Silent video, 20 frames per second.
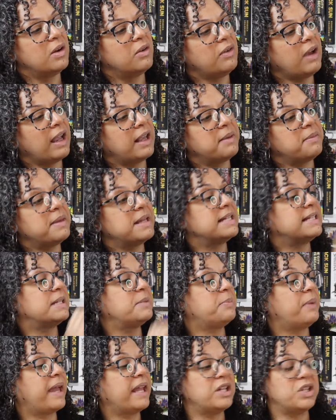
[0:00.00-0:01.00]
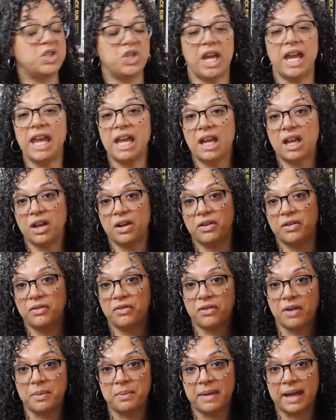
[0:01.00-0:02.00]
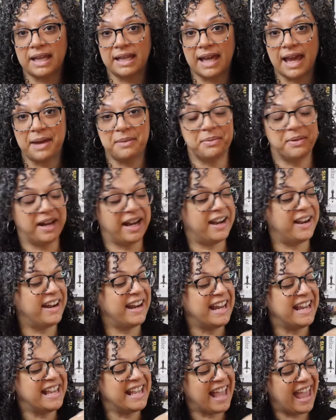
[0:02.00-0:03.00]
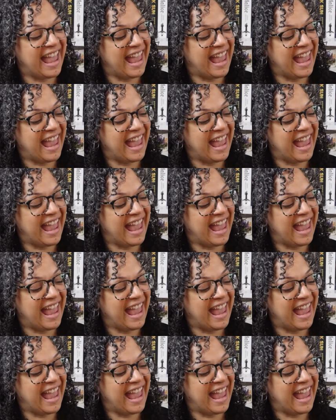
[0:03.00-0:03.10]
recommended by Jake from my library.